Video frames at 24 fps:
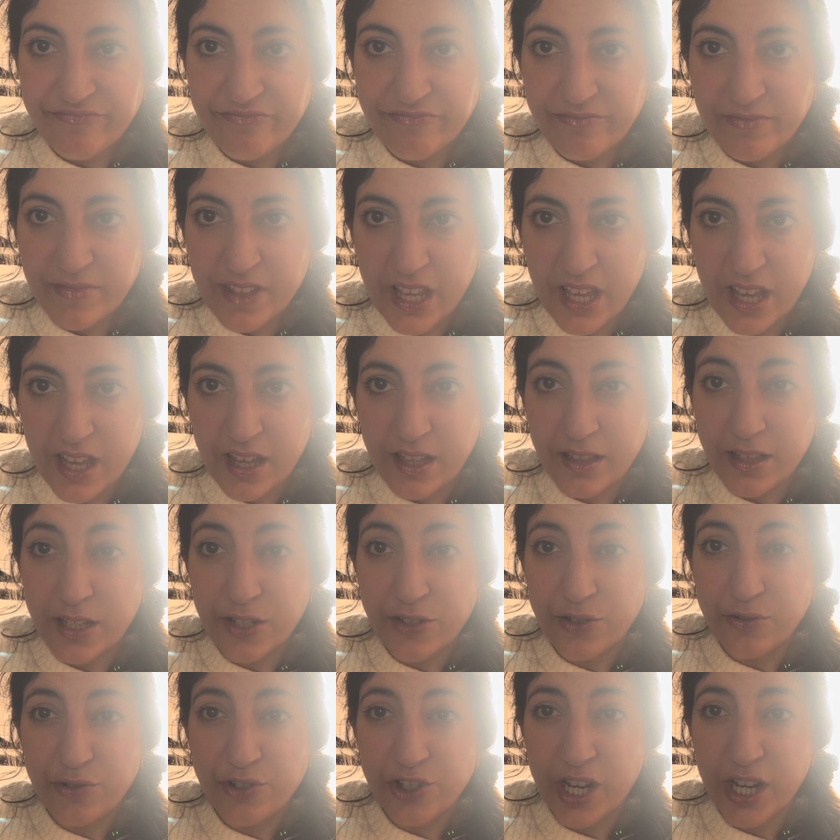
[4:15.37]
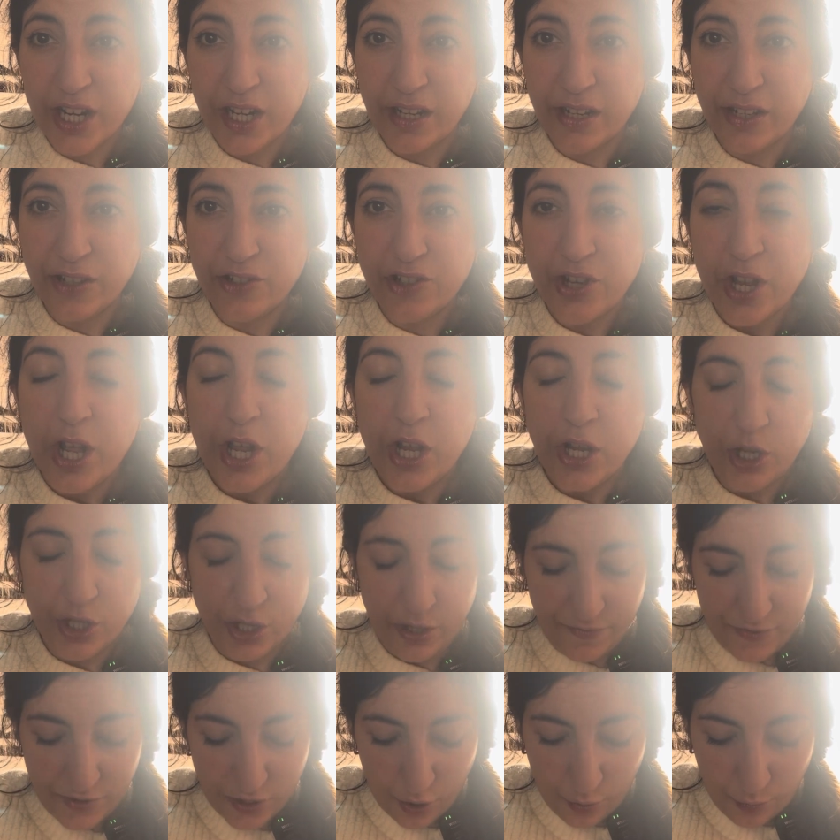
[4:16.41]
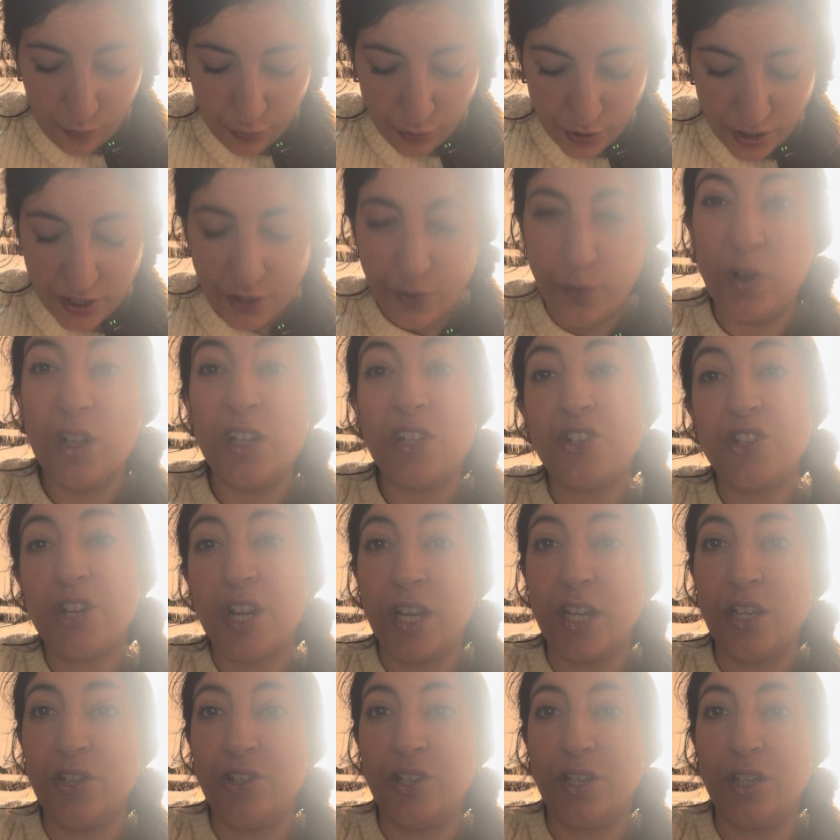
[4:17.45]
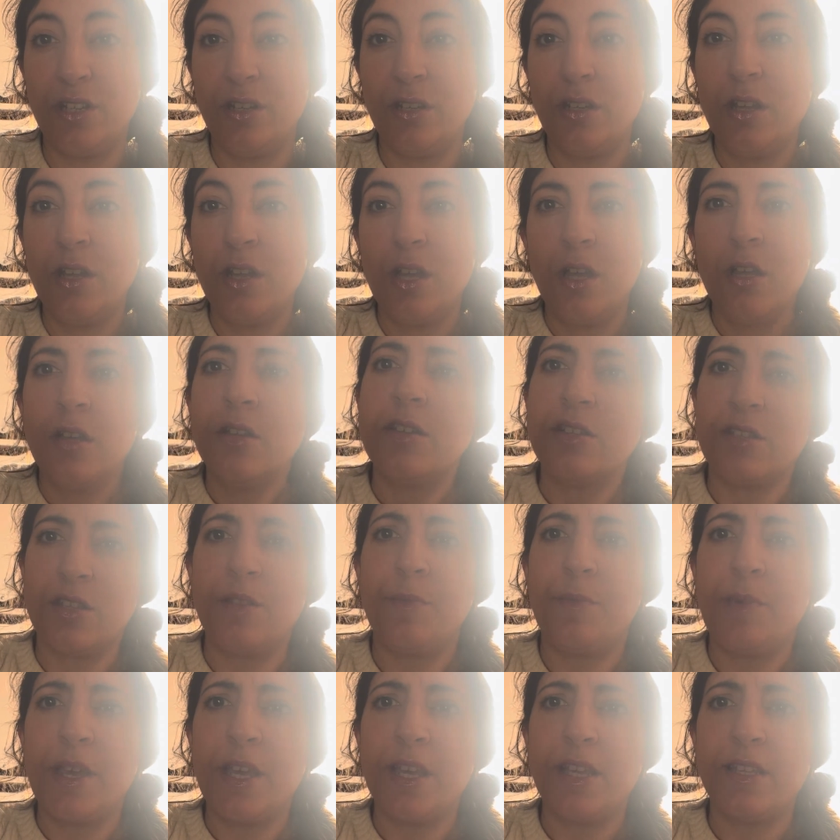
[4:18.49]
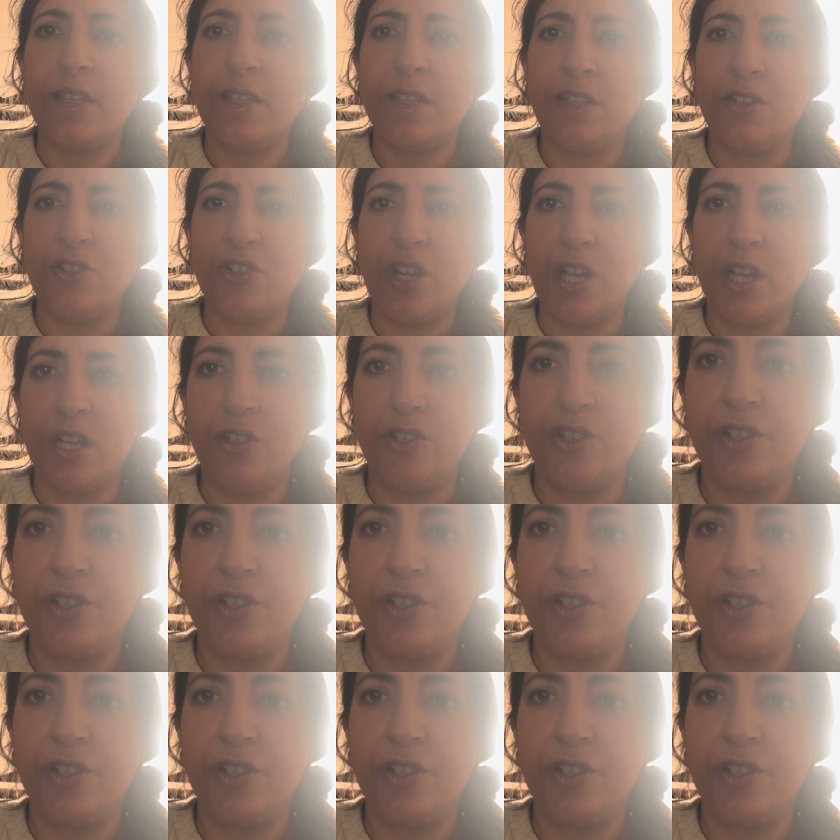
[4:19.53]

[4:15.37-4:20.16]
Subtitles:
yeah, they do change because obviously your body's always changing, so the piercing changes